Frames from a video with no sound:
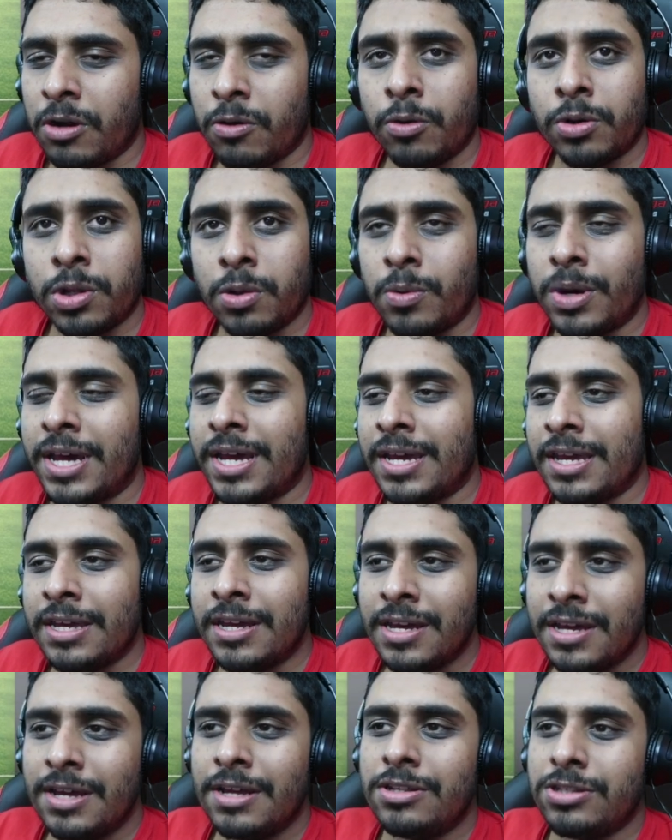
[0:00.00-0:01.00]
go all the
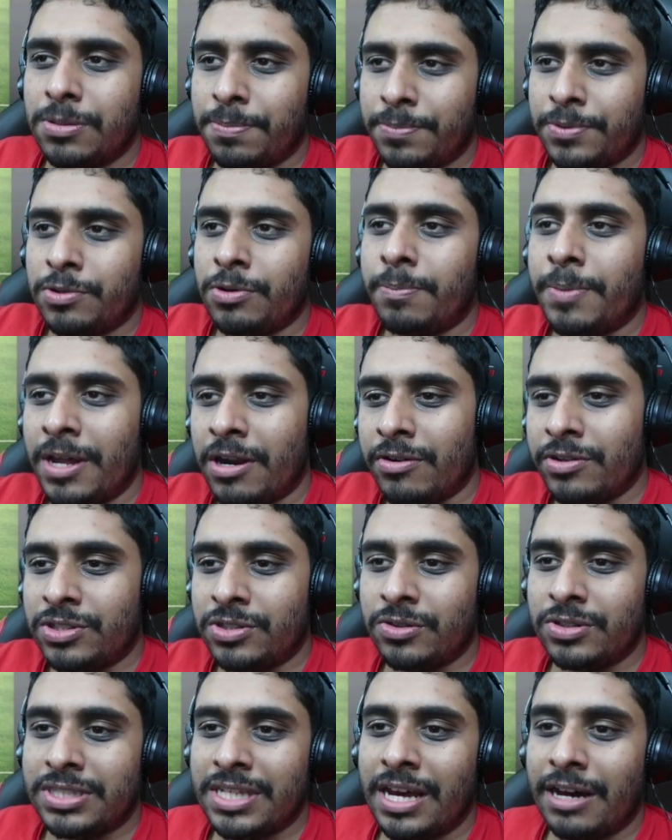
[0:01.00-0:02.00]
way to a penalty
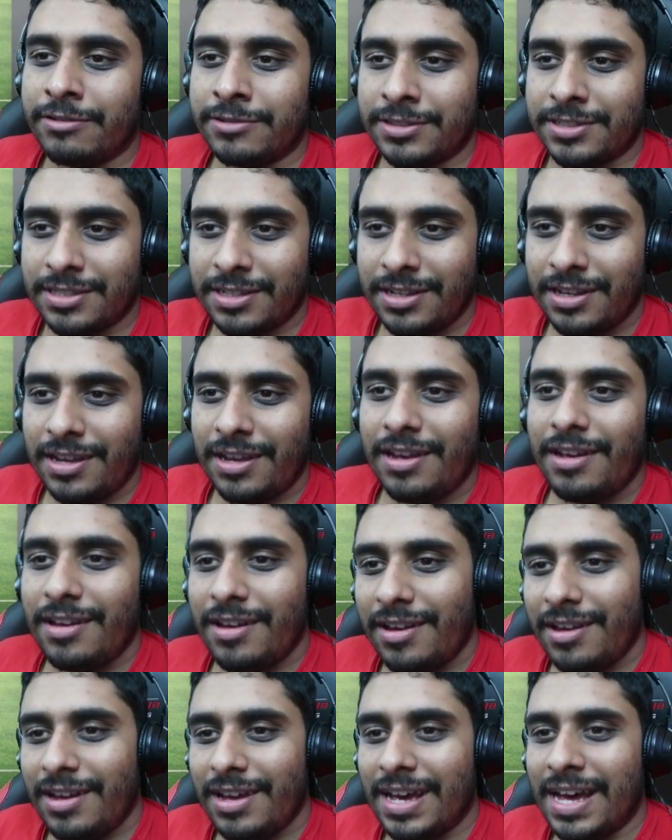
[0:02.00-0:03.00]
shootout.
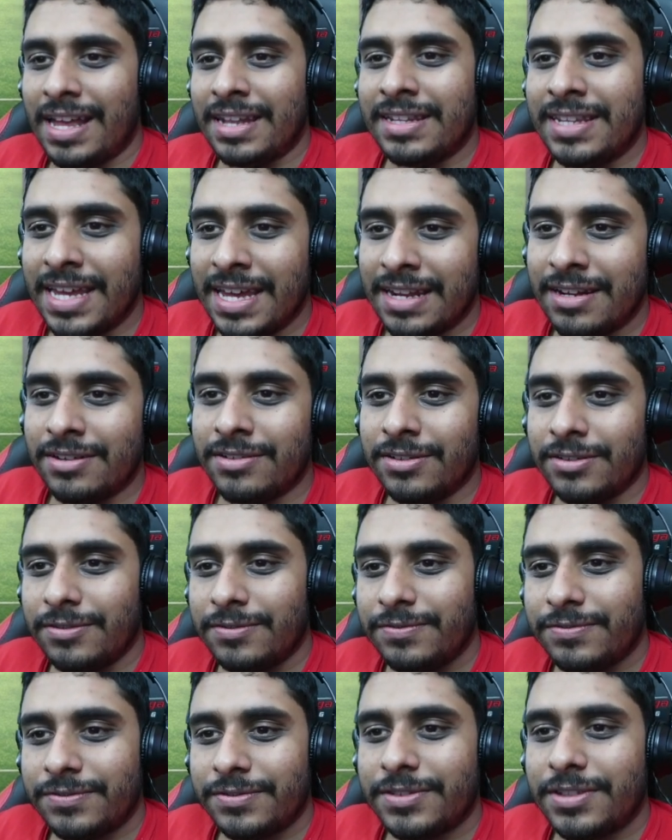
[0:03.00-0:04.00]
And then
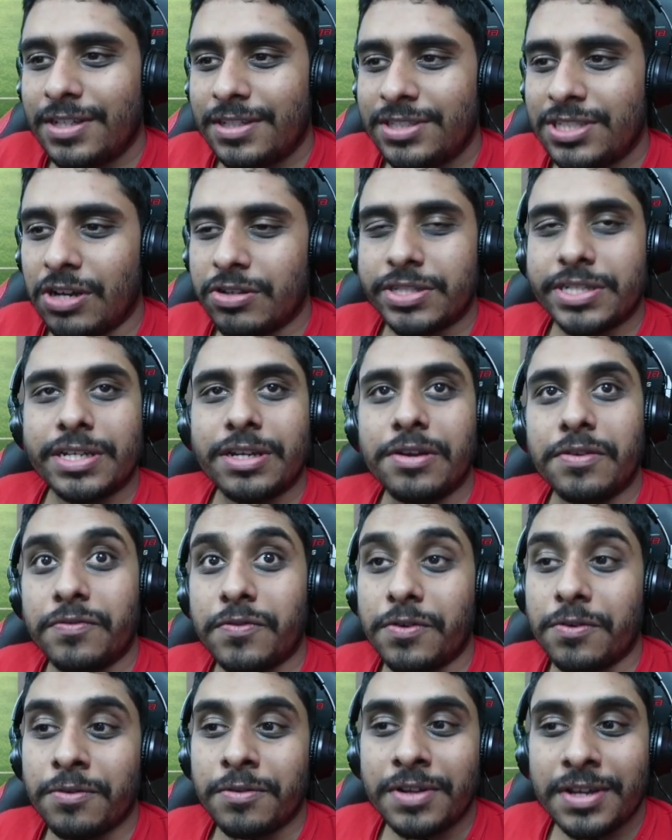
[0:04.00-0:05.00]
Chelsea go
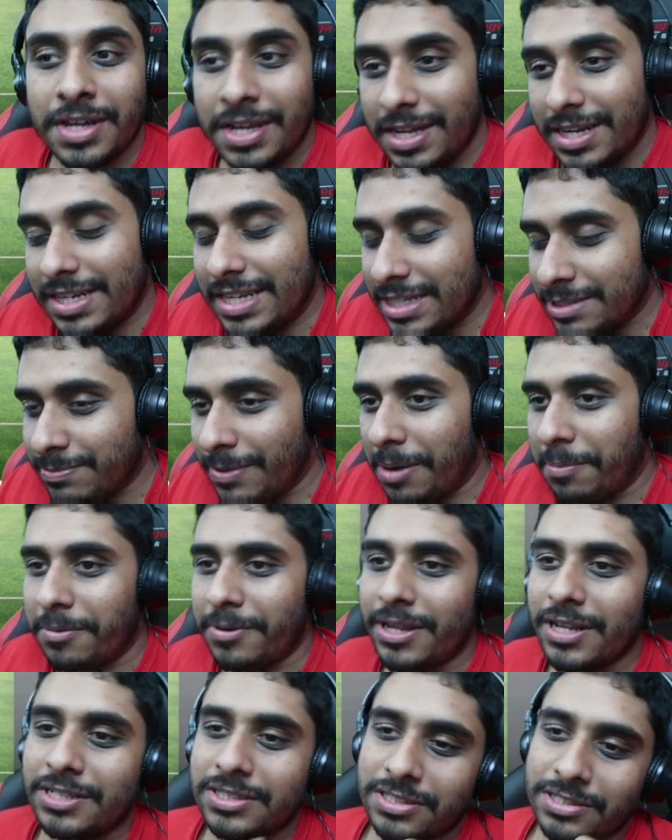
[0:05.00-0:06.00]
through. That's my
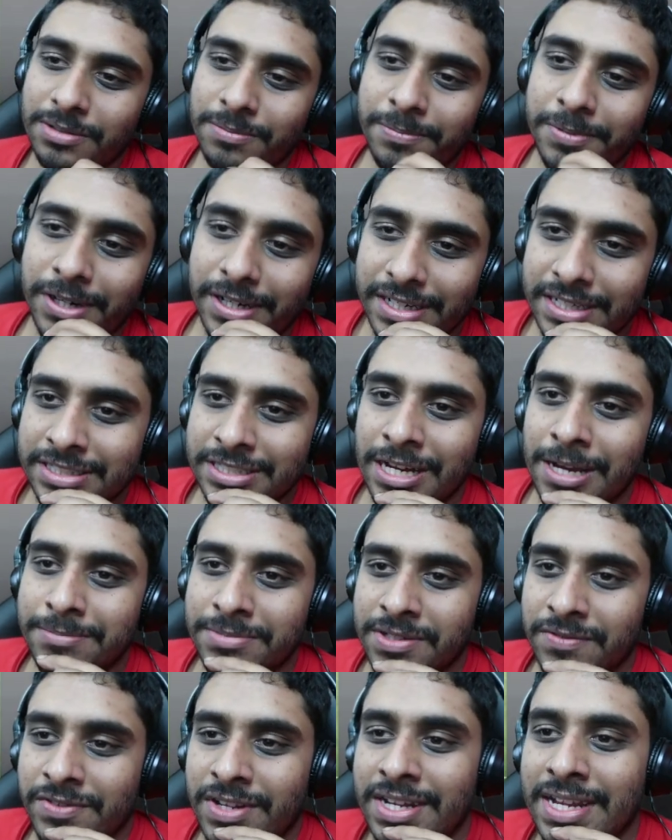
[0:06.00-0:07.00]
prediction. But in
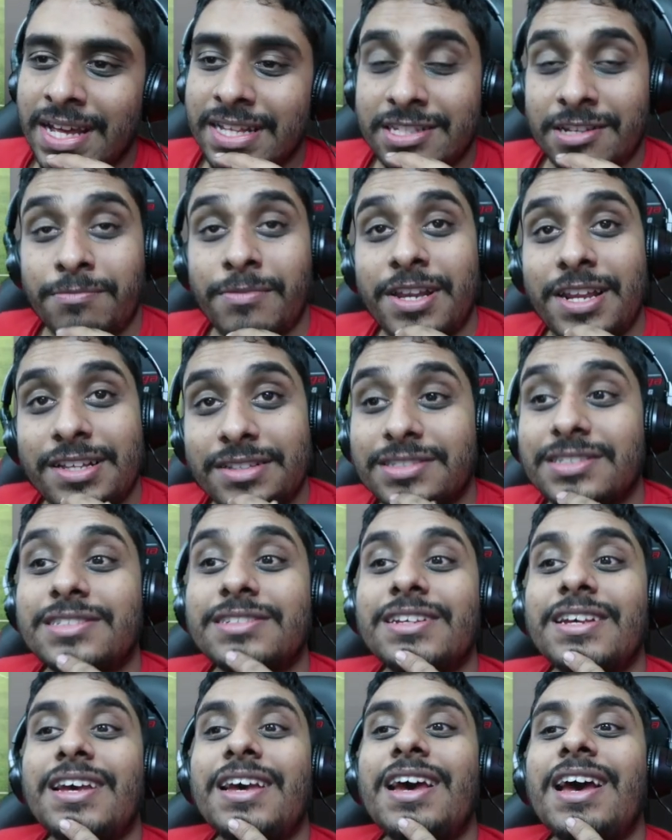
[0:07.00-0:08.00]
terms of the 90
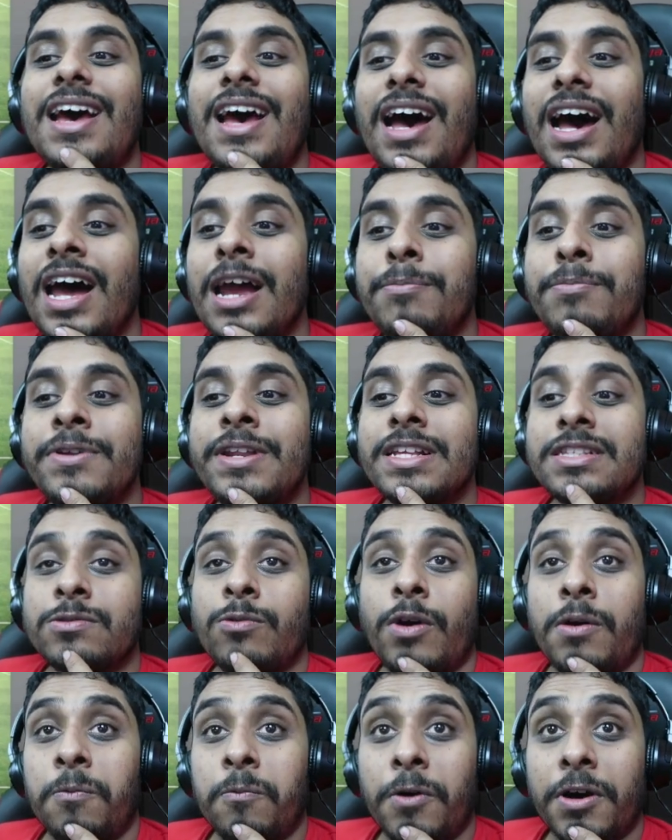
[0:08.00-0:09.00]
minutes... I predict
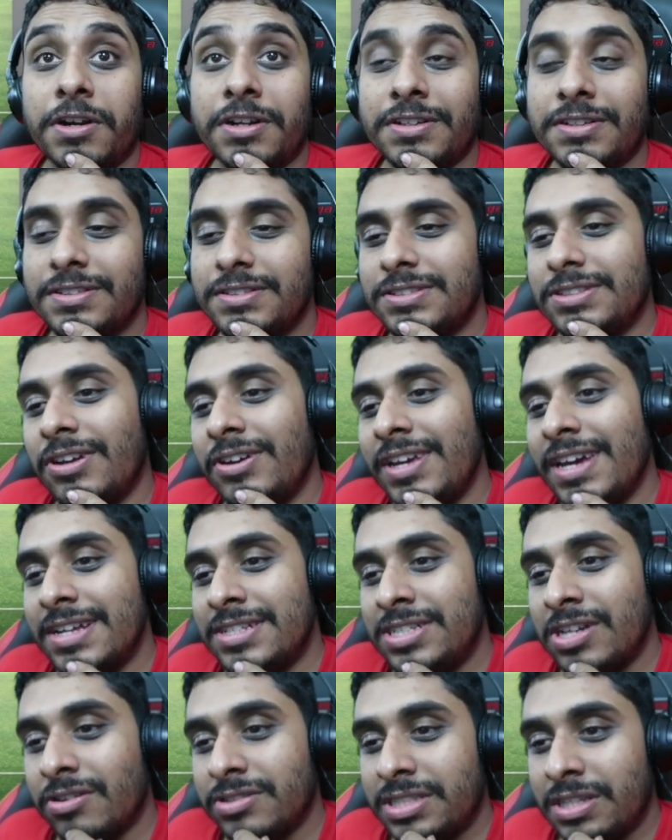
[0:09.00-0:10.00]
1-1. So
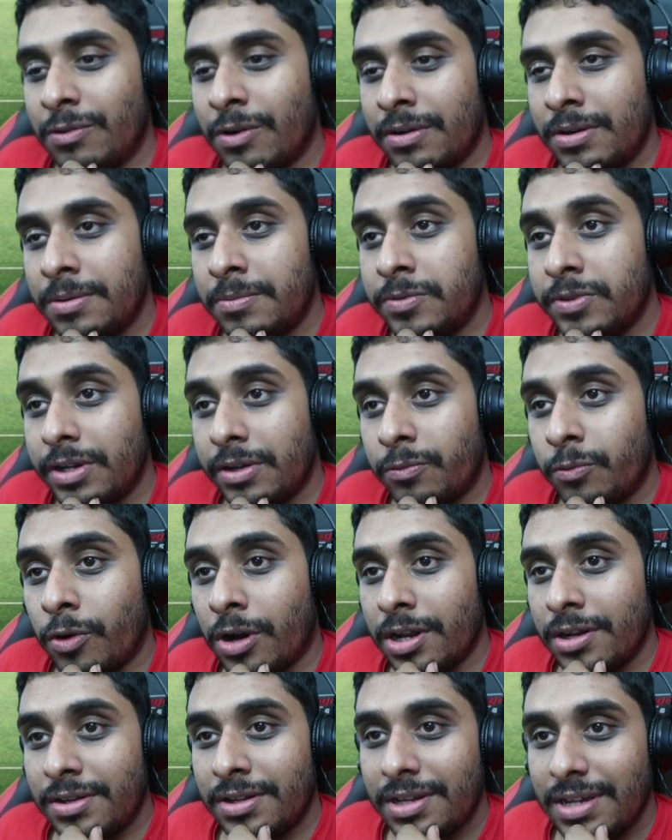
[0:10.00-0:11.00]
yeah, Chelsea 1, Real Madrid
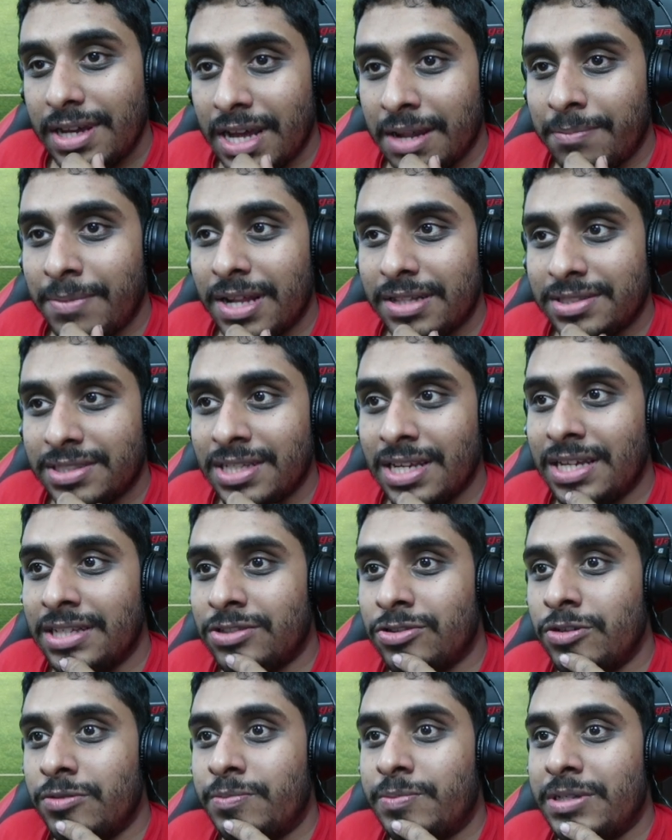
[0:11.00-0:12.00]
1, and Man City
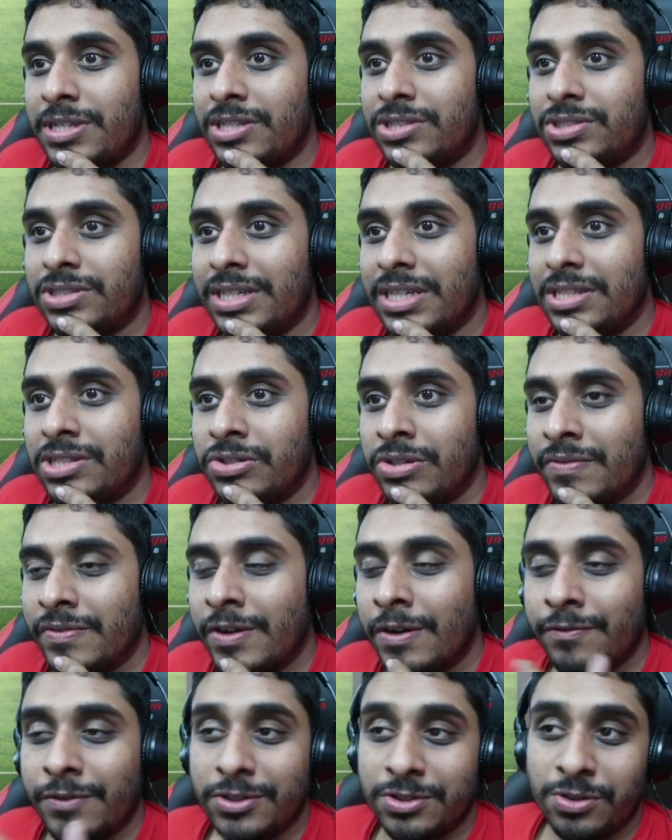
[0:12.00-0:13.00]
2, PSG 2. I've
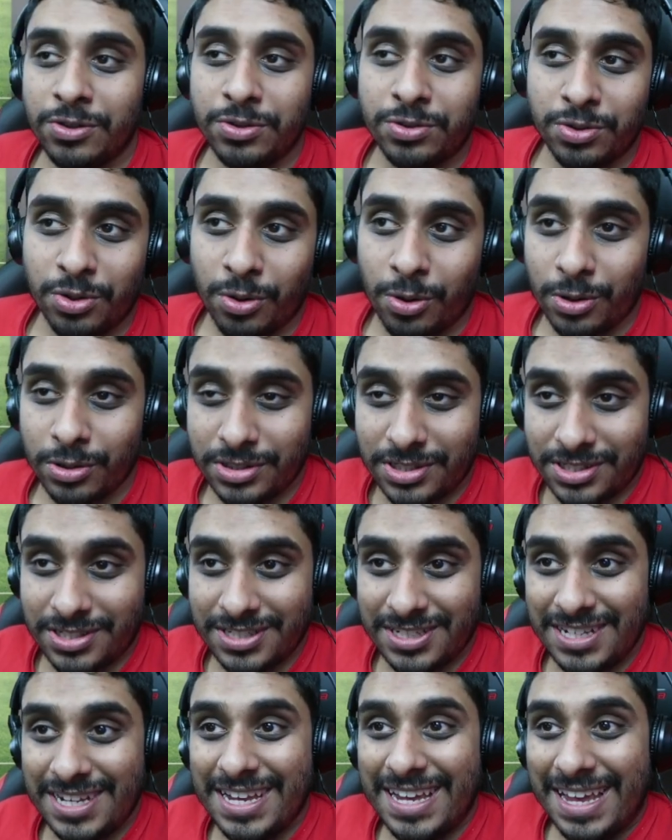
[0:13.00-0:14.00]
gone for 2 draws.